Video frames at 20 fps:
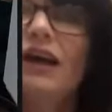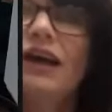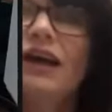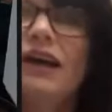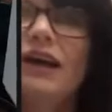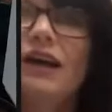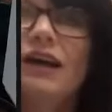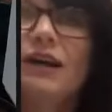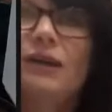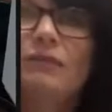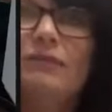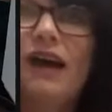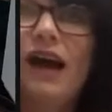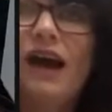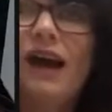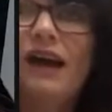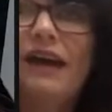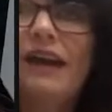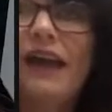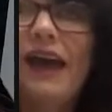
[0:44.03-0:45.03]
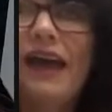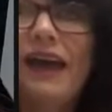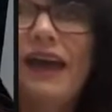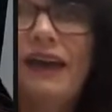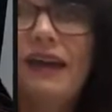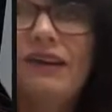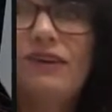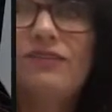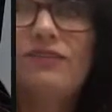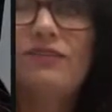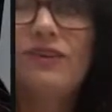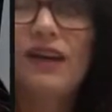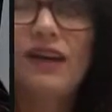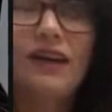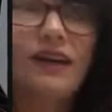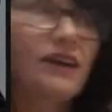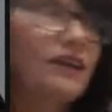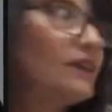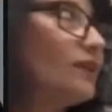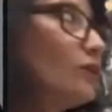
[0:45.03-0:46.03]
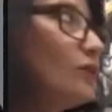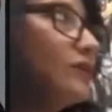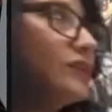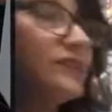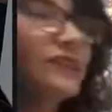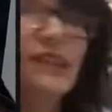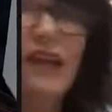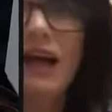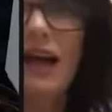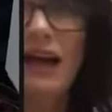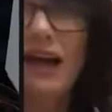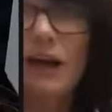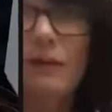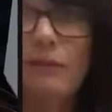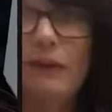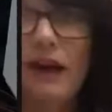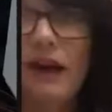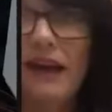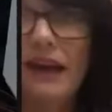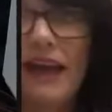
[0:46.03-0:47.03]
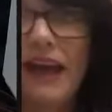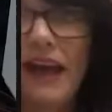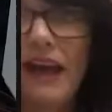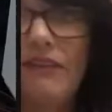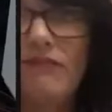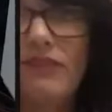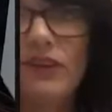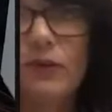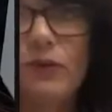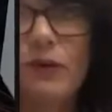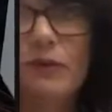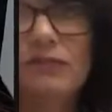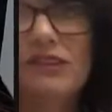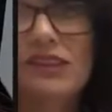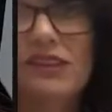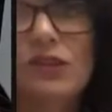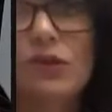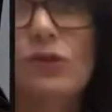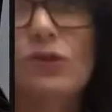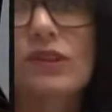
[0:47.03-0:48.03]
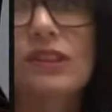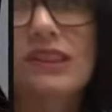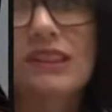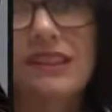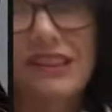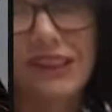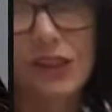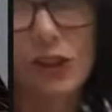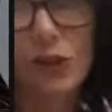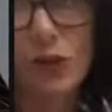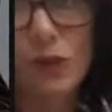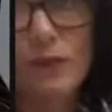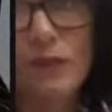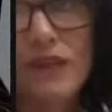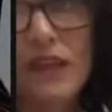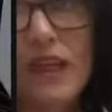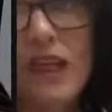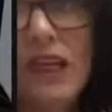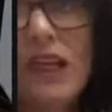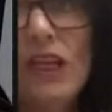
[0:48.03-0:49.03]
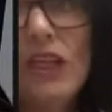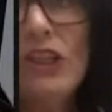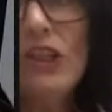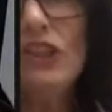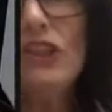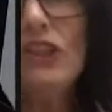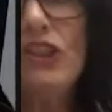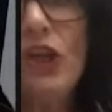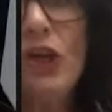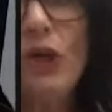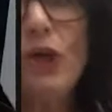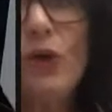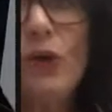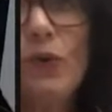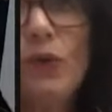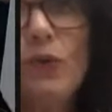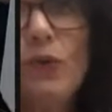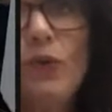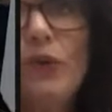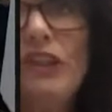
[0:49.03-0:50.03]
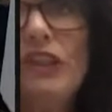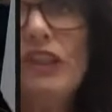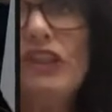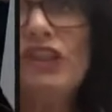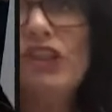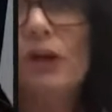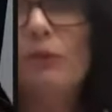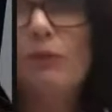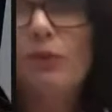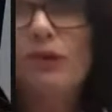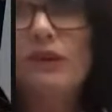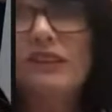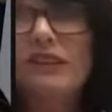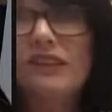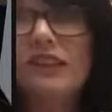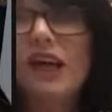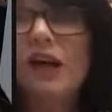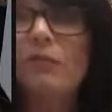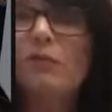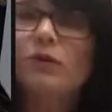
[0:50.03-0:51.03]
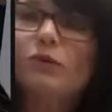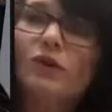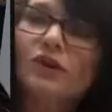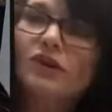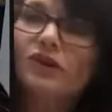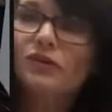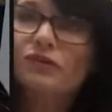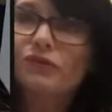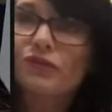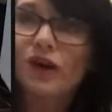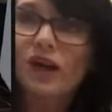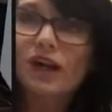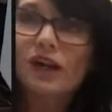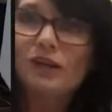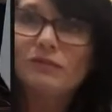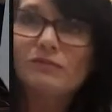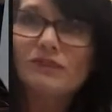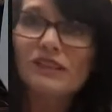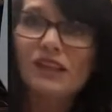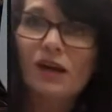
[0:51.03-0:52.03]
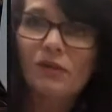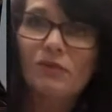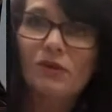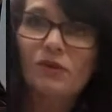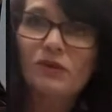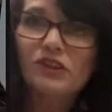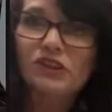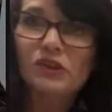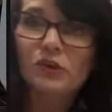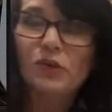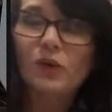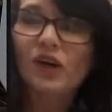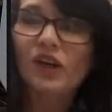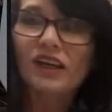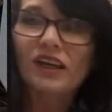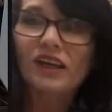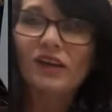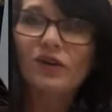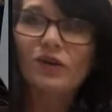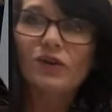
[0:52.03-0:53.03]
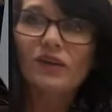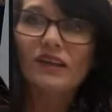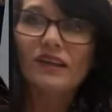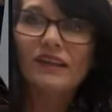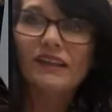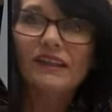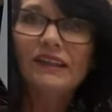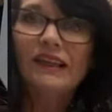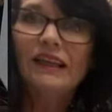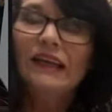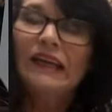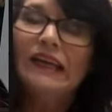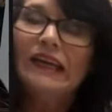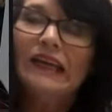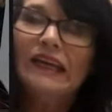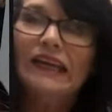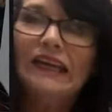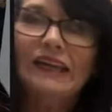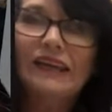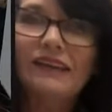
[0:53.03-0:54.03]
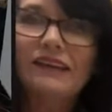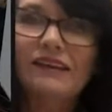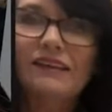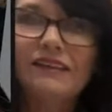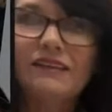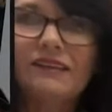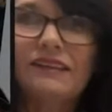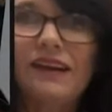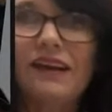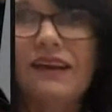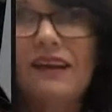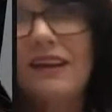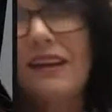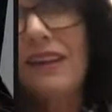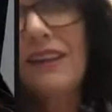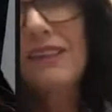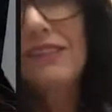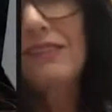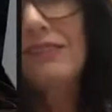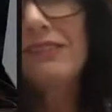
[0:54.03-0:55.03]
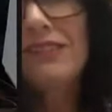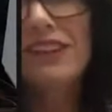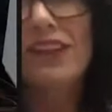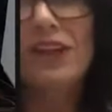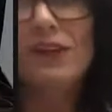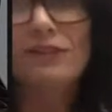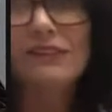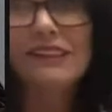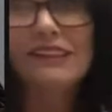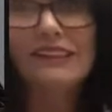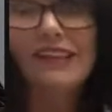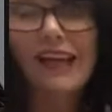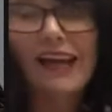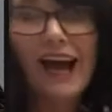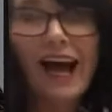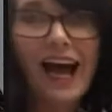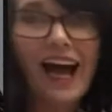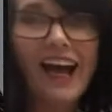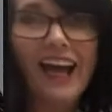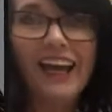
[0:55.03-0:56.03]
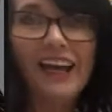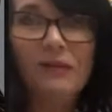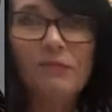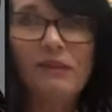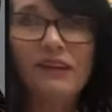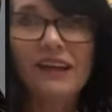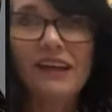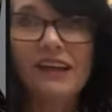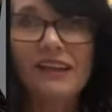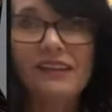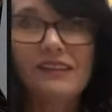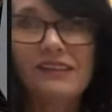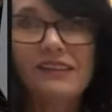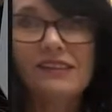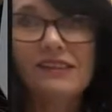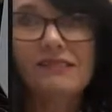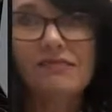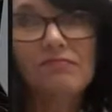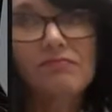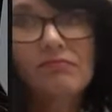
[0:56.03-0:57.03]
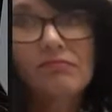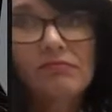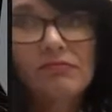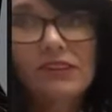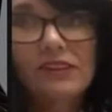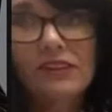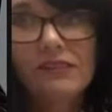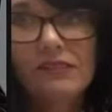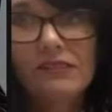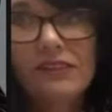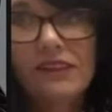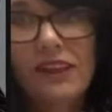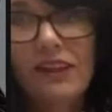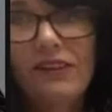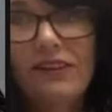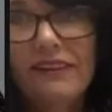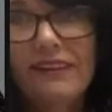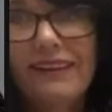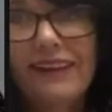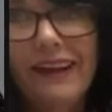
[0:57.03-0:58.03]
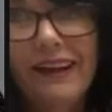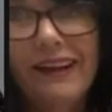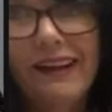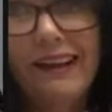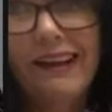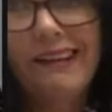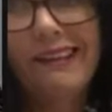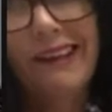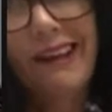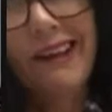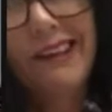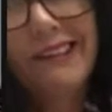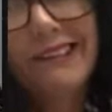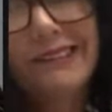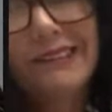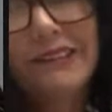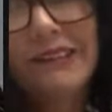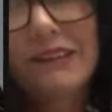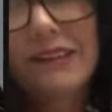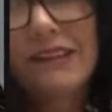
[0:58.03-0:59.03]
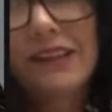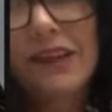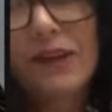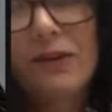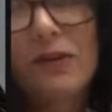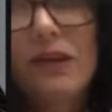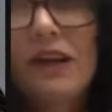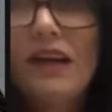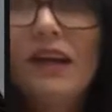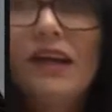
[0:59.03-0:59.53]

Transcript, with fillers: Um, I have uh, on the top, I have the whimsical stencil. So when you jump on, tell me where you're from, tell me what you're working on and uh, you know say hi because well you know kind of like that so